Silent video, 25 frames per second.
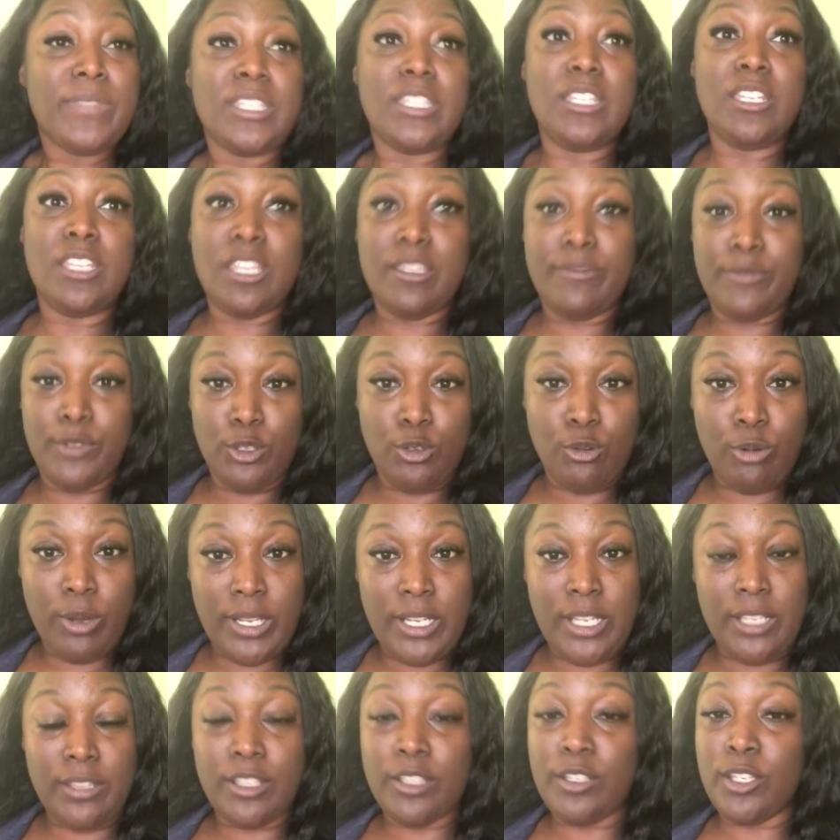to give you
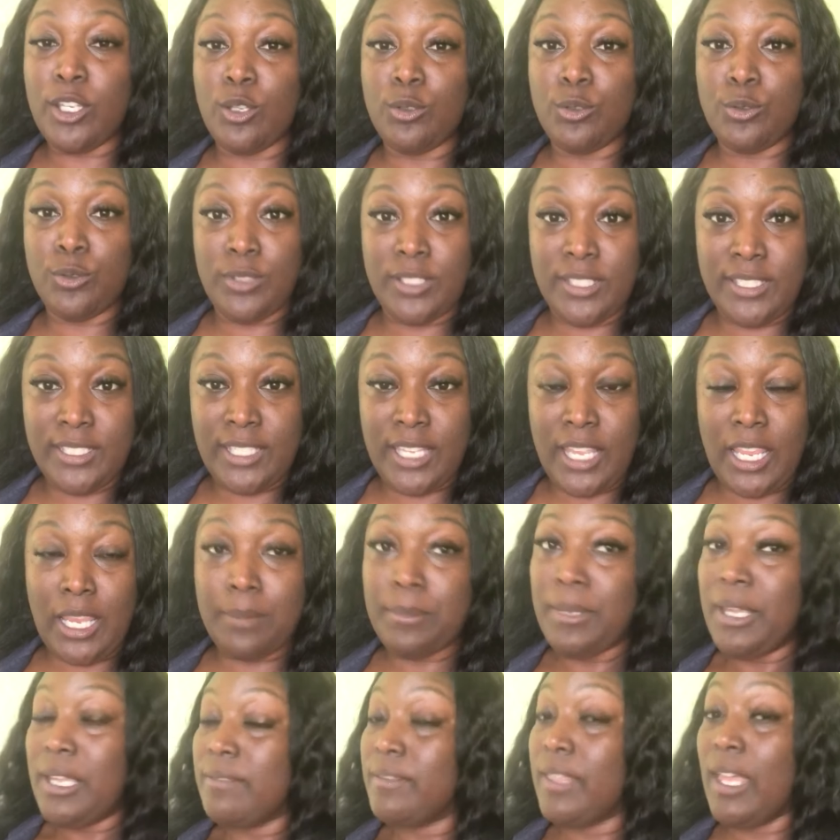credit, that they'll do the same.